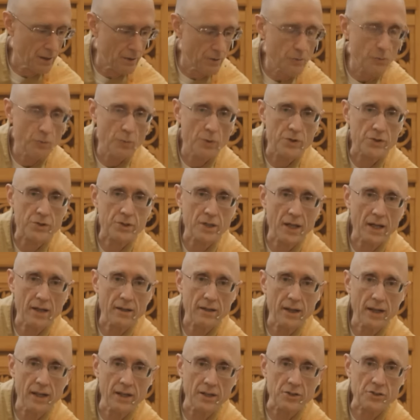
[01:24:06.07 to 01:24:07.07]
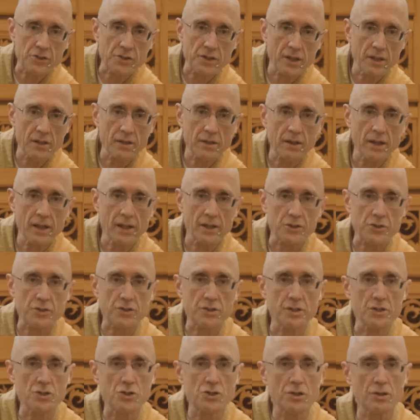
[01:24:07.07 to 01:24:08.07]
Was that
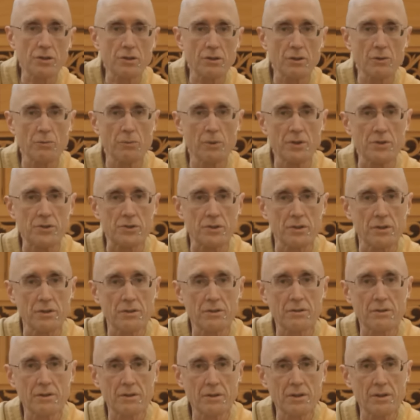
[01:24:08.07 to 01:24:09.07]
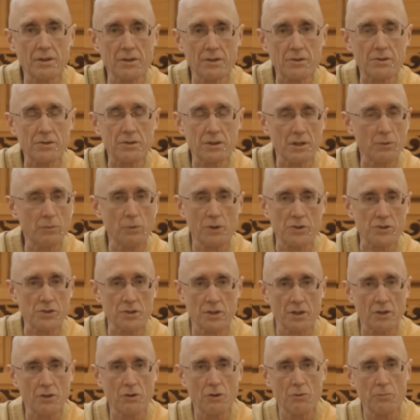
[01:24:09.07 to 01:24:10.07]
anesthesia, or was it he wasn't in
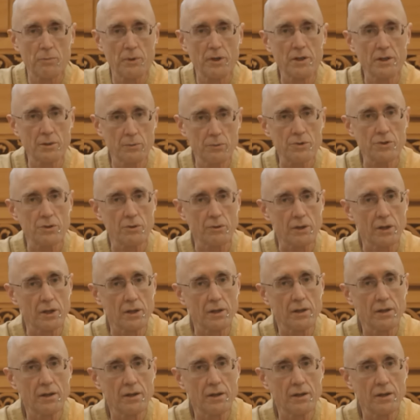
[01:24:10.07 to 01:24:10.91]
a coma? He was okay.